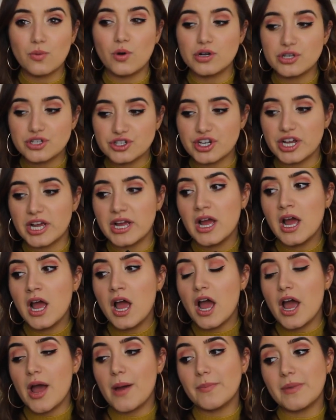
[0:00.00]
watch it
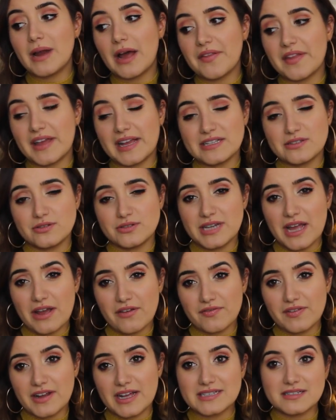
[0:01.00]
now that it is on
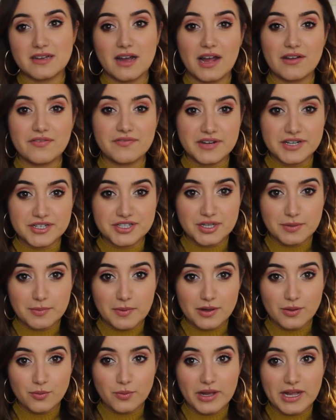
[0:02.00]
Netflix. I have finished it,
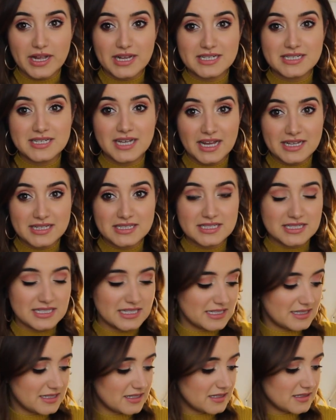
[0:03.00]
by the way. 10
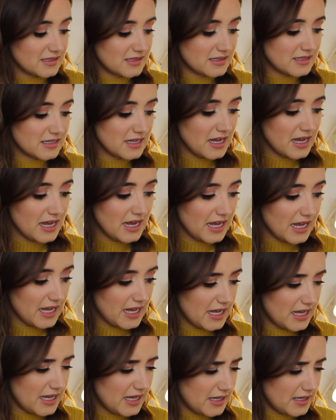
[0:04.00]
seasons
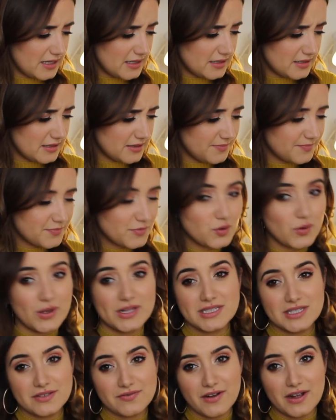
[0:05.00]
in
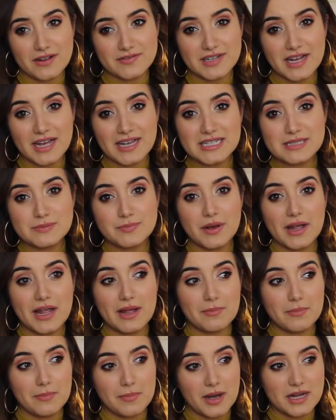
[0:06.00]
25 days, but
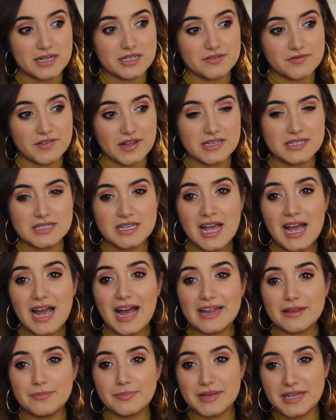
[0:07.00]
in my defense,
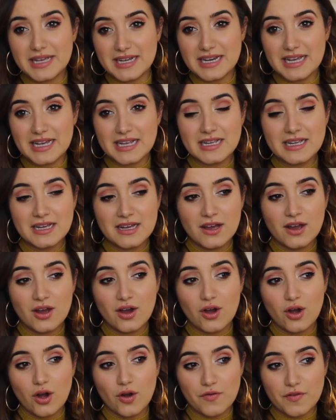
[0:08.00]
at the beginning
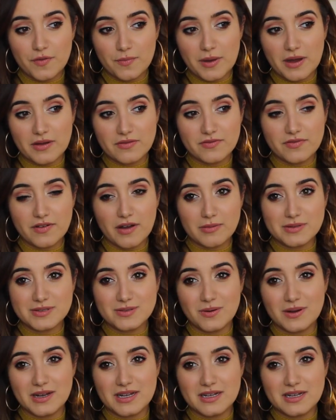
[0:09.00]
of the month, I was